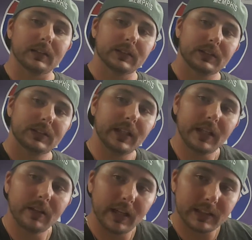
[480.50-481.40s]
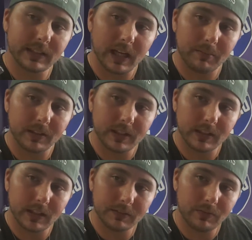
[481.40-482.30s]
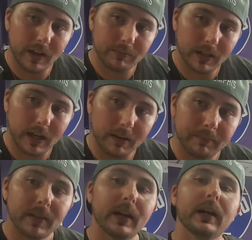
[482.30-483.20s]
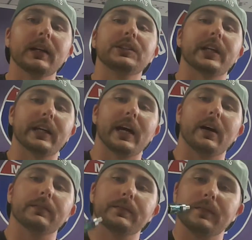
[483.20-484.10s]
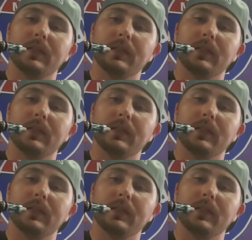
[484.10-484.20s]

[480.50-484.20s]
see you next time on 1010's Vape Time. Check it out.